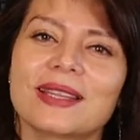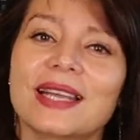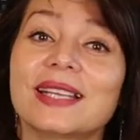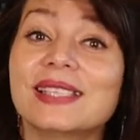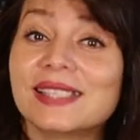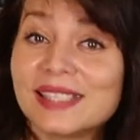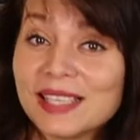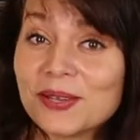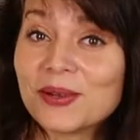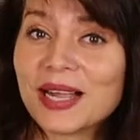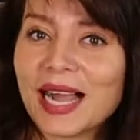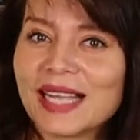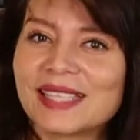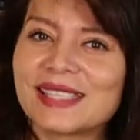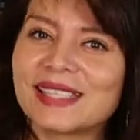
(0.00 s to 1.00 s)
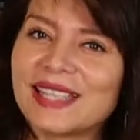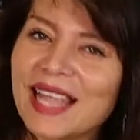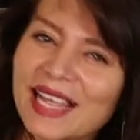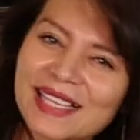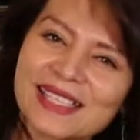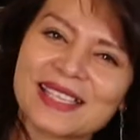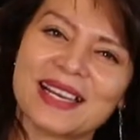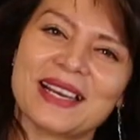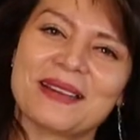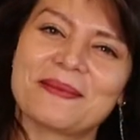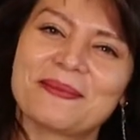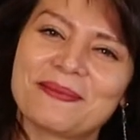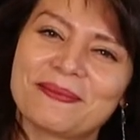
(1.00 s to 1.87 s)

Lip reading: and see you guys next time.